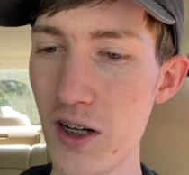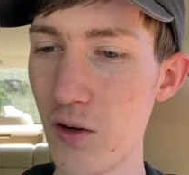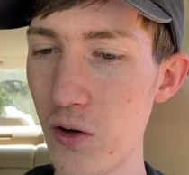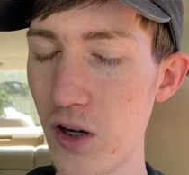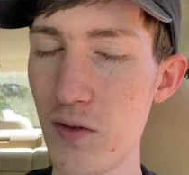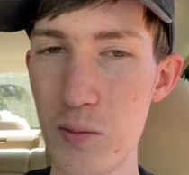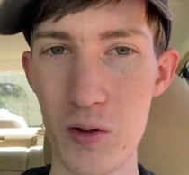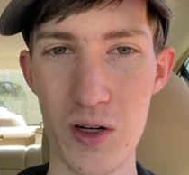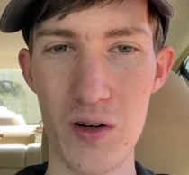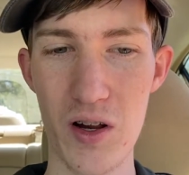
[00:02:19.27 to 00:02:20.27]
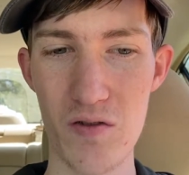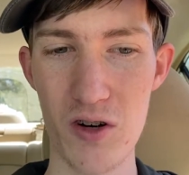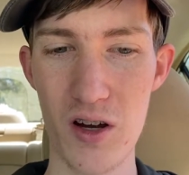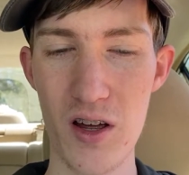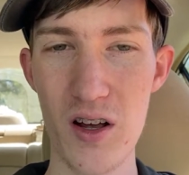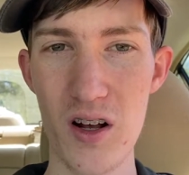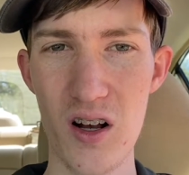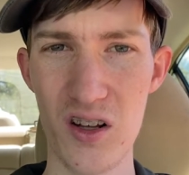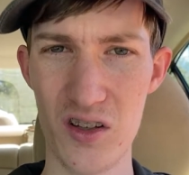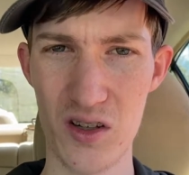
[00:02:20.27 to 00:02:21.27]
I won't have to pull it out ever,
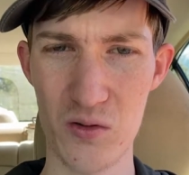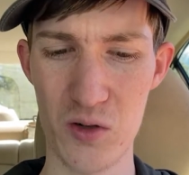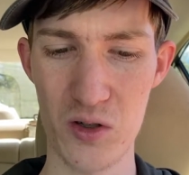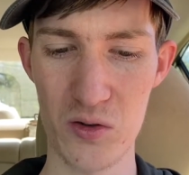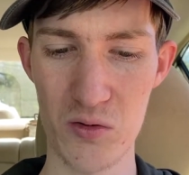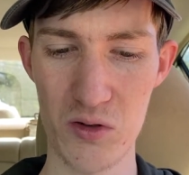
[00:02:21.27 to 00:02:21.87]
unless I want to